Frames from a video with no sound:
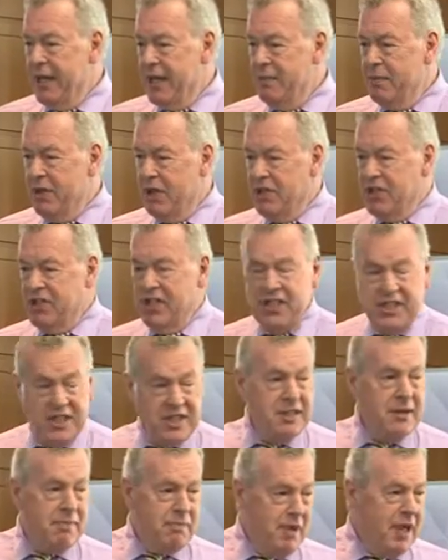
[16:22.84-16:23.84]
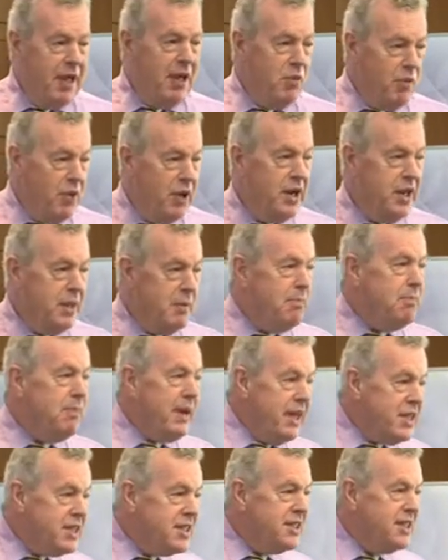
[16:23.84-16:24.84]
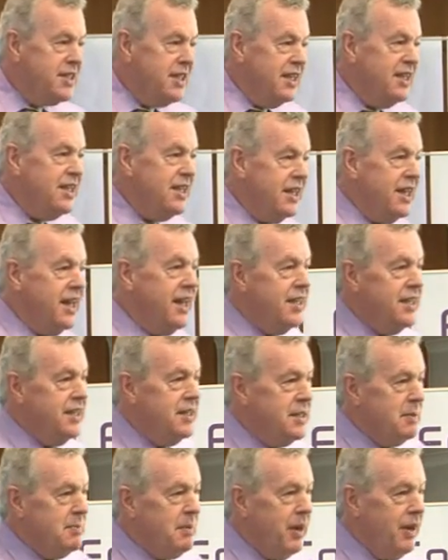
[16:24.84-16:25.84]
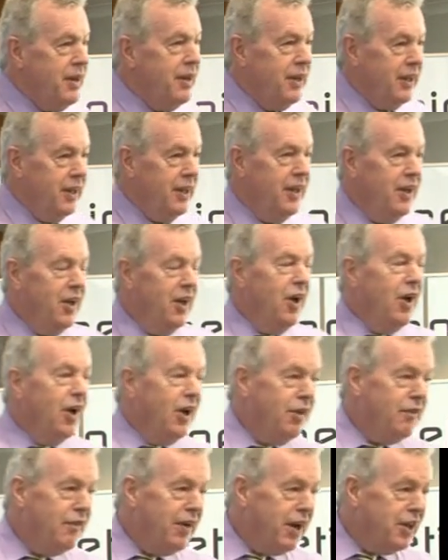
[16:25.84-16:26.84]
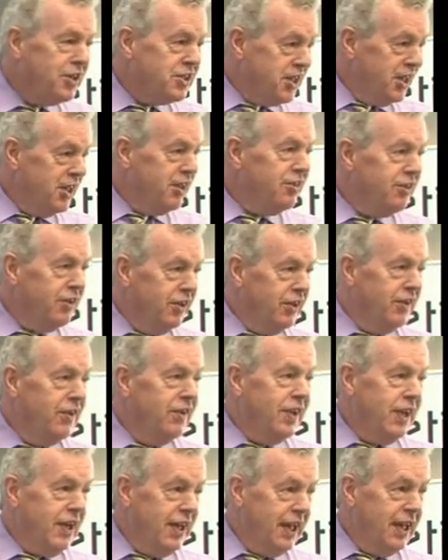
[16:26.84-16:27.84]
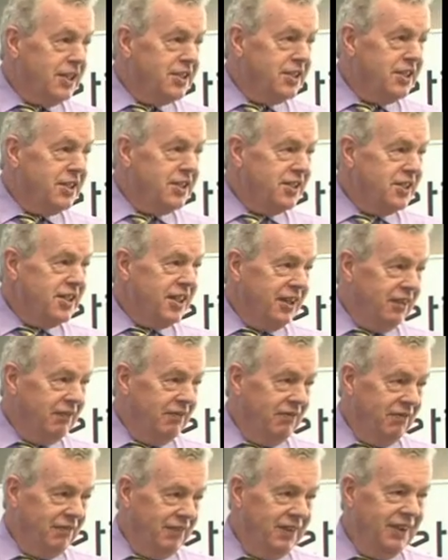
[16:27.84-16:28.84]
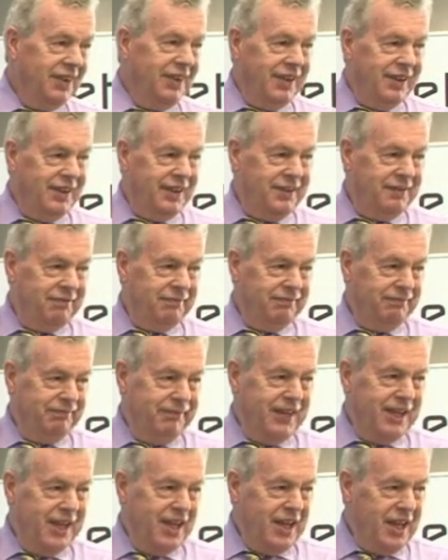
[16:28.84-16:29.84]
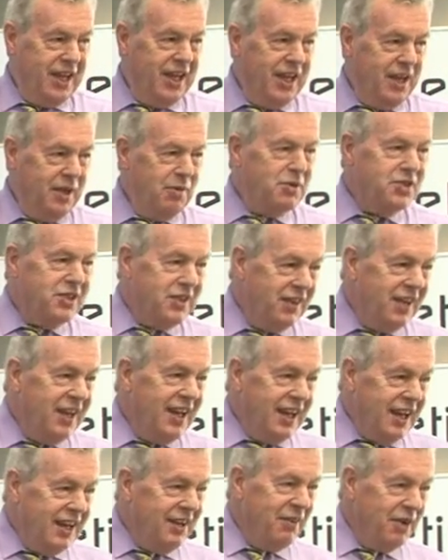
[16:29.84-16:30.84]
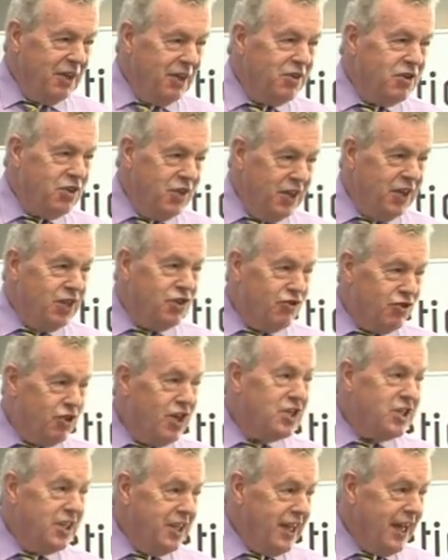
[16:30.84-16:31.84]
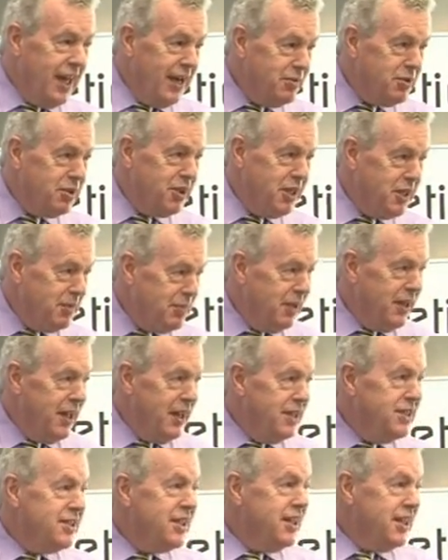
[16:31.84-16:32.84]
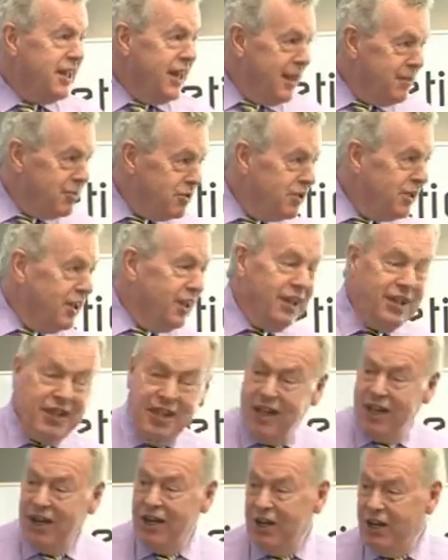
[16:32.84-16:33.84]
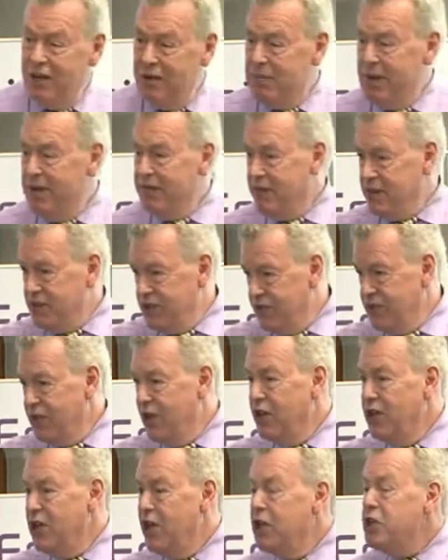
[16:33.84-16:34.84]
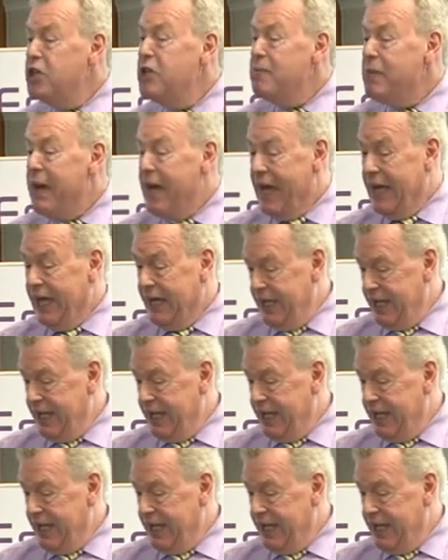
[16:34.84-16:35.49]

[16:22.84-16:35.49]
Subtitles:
because this is one of the best indicators, apparently, of arterial elasticity. Okay, in other words, what you're doing is stretching your hamstrings, but inside the hamstring are a lot of blood vessels on your back.